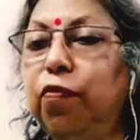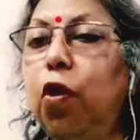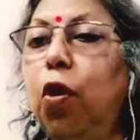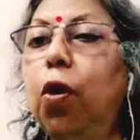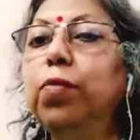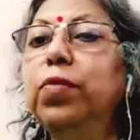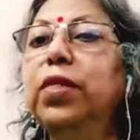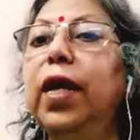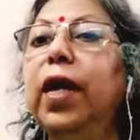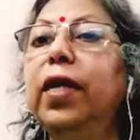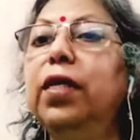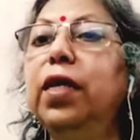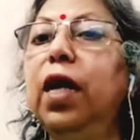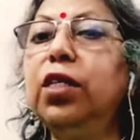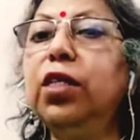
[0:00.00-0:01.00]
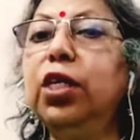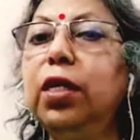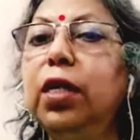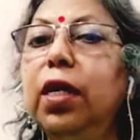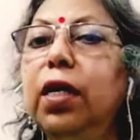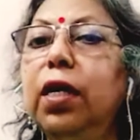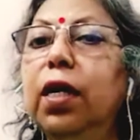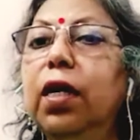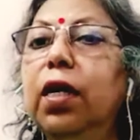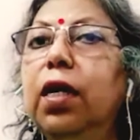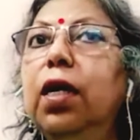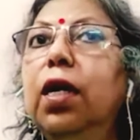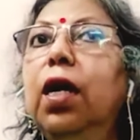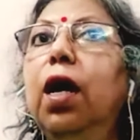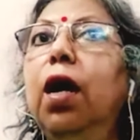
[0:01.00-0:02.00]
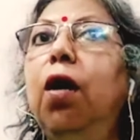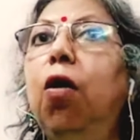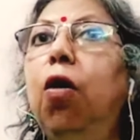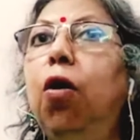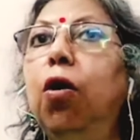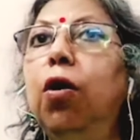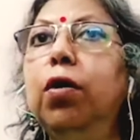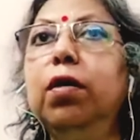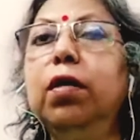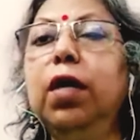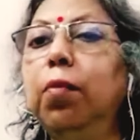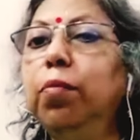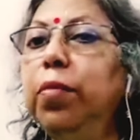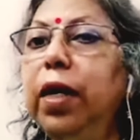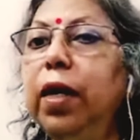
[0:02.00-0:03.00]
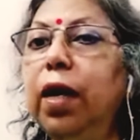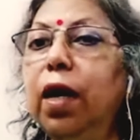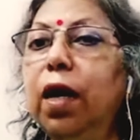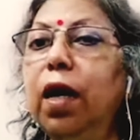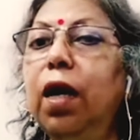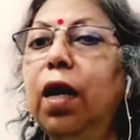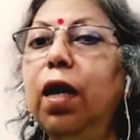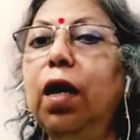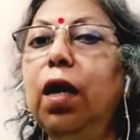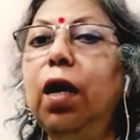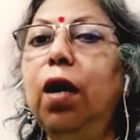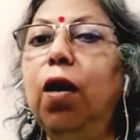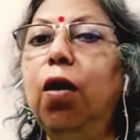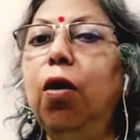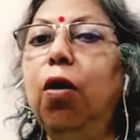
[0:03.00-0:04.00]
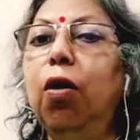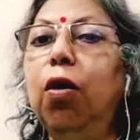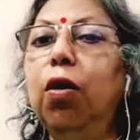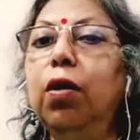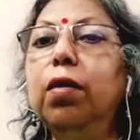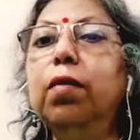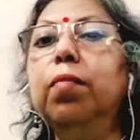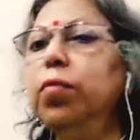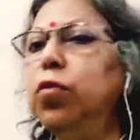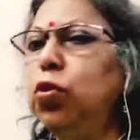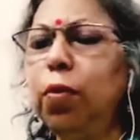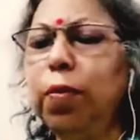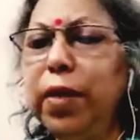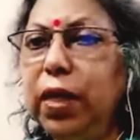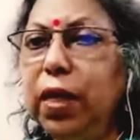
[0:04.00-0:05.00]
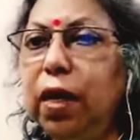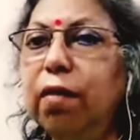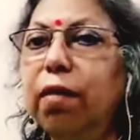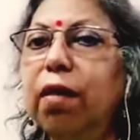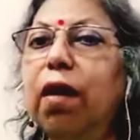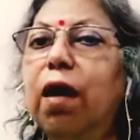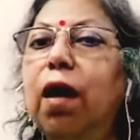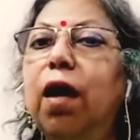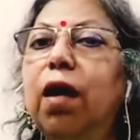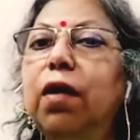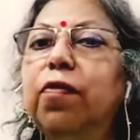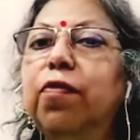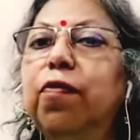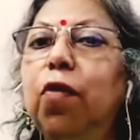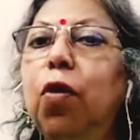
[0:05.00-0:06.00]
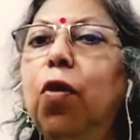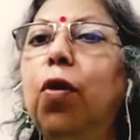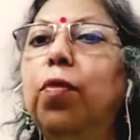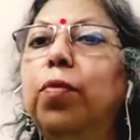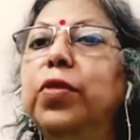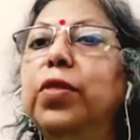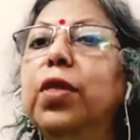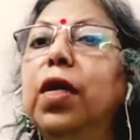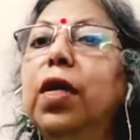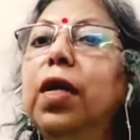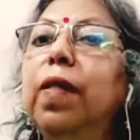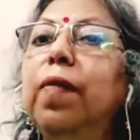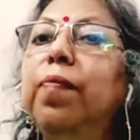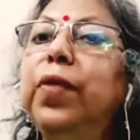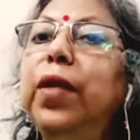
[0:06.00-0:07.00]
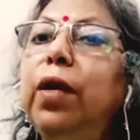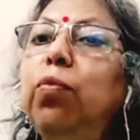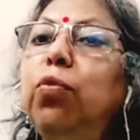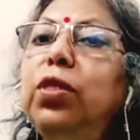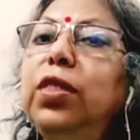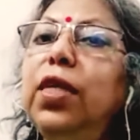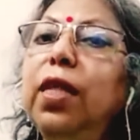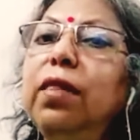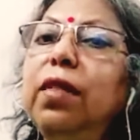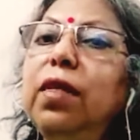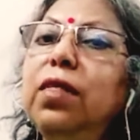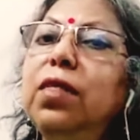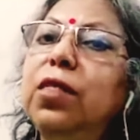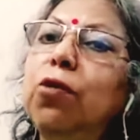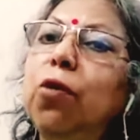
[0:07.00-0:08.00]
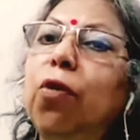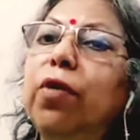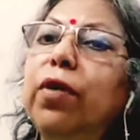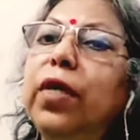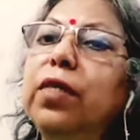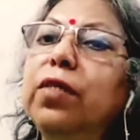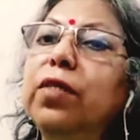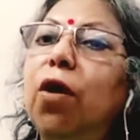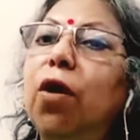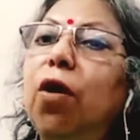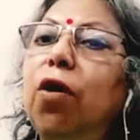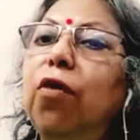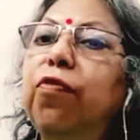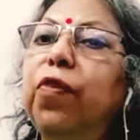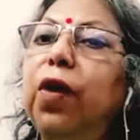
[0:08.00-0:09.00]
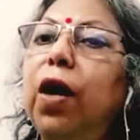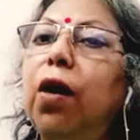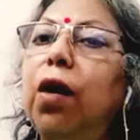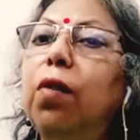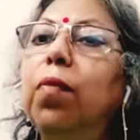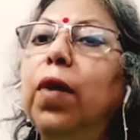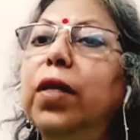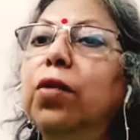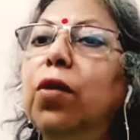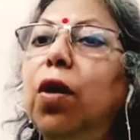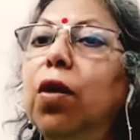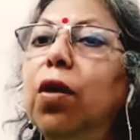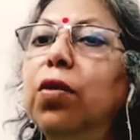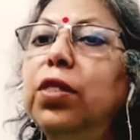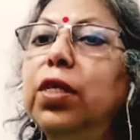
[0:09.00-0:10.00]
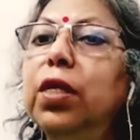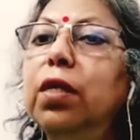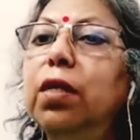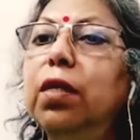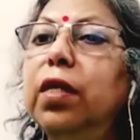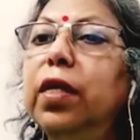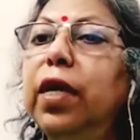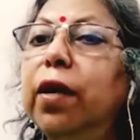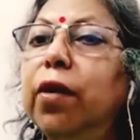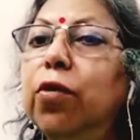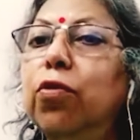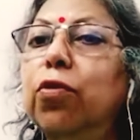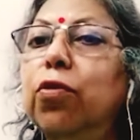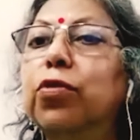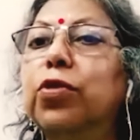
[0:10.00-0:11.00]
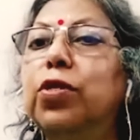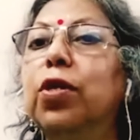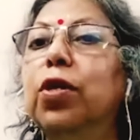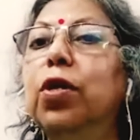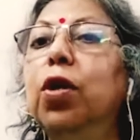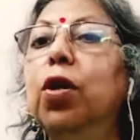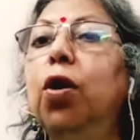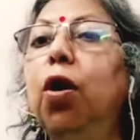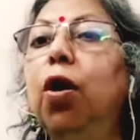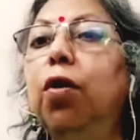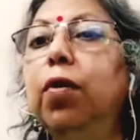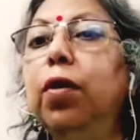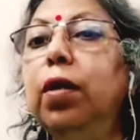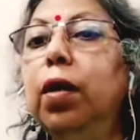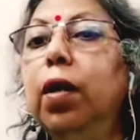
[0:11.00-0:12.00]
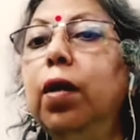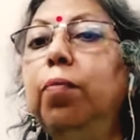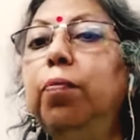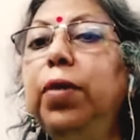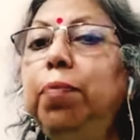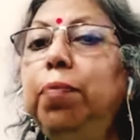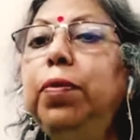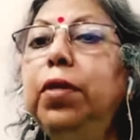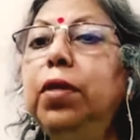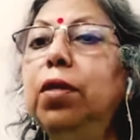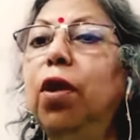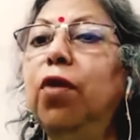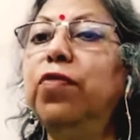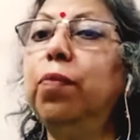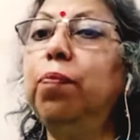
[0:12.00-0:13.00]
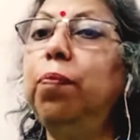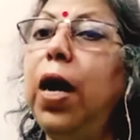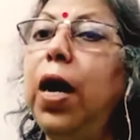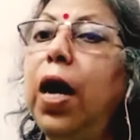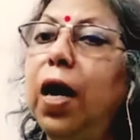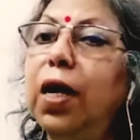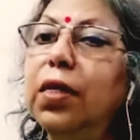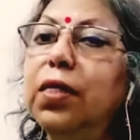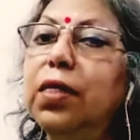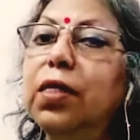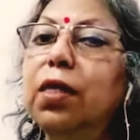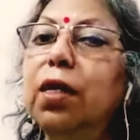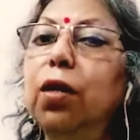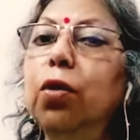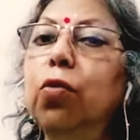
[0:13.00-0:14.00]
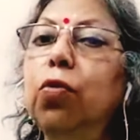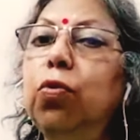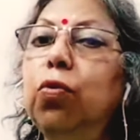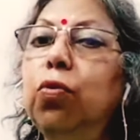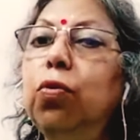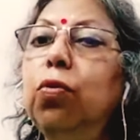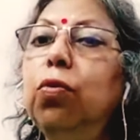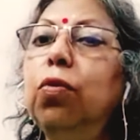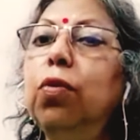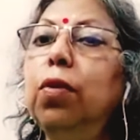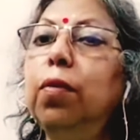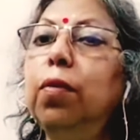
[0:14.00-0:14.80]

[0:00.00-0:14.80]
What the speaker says: forms like Yakshagana or Gambhira or so many other art forms, they would tell the stories of our mythological heroes, people of the past who